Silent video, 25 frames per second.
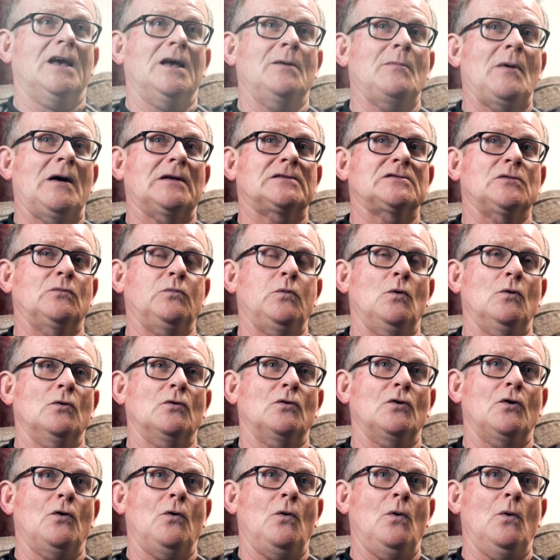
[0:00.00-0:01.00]
came out of one
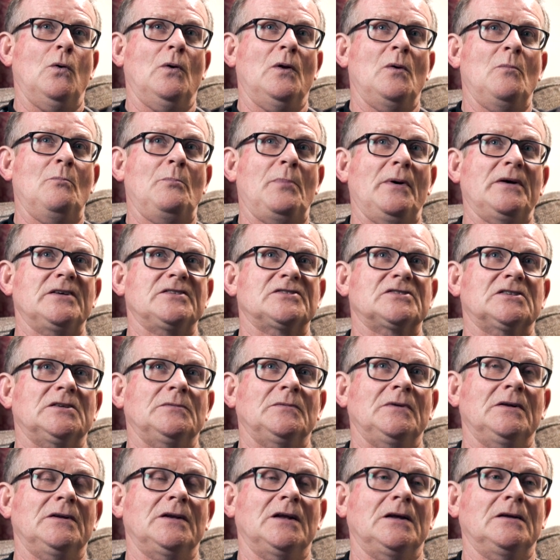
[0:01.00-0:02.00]
call in
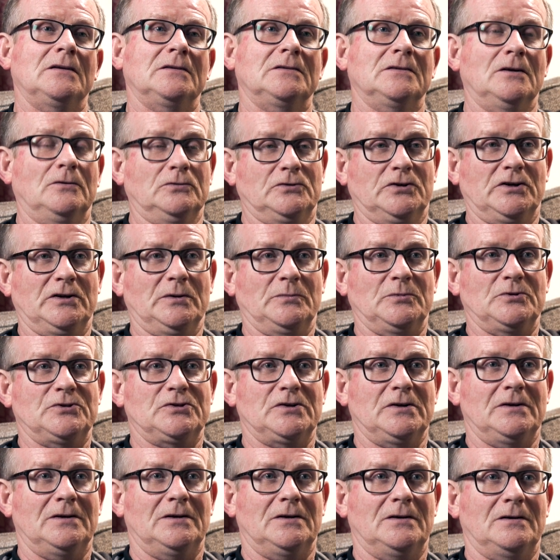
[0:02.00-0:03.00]
Beeston in
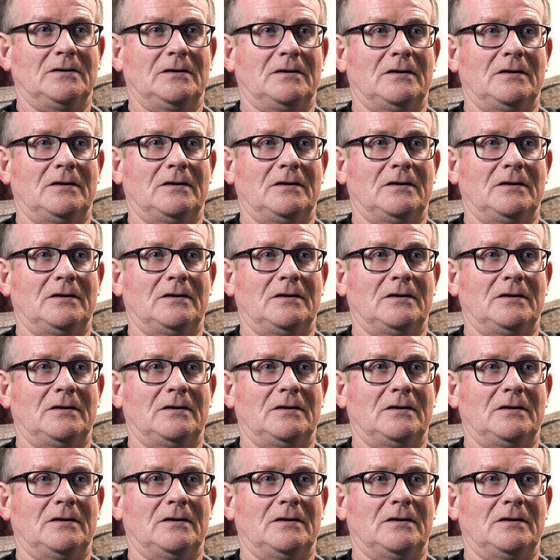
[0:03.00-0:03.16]
Nottinghamshire,